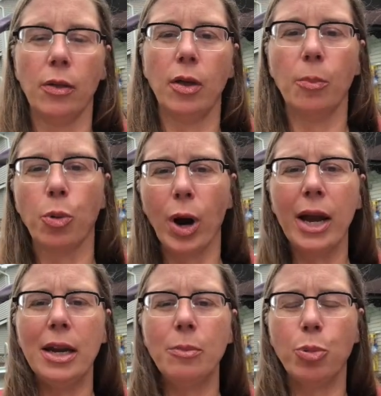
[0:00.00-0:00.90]
the
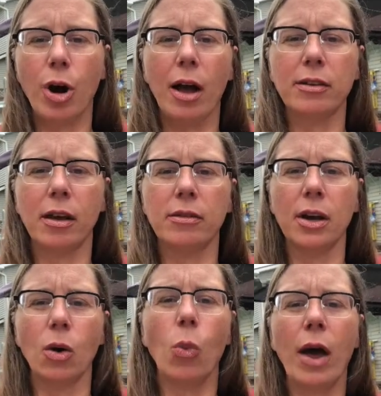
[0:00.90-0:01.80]
brain
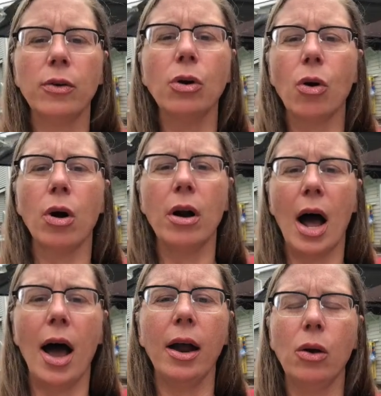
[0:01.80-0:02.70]
processing whether or
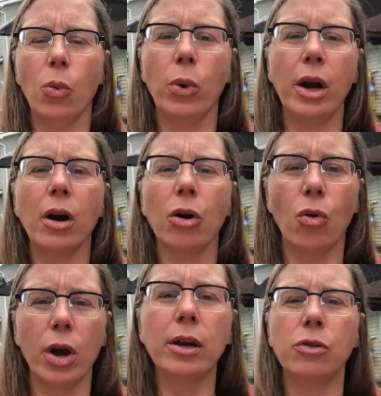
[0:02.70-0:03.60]
not we are
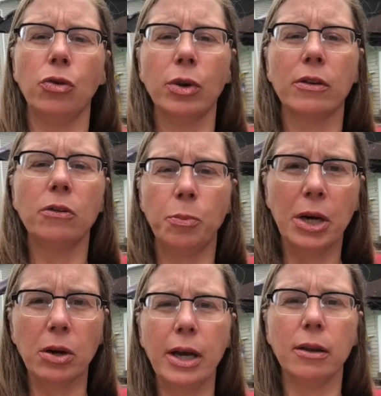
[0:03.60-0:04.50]
going to
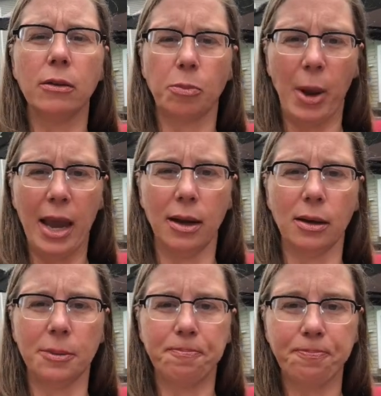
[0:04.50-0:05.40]
experience pain.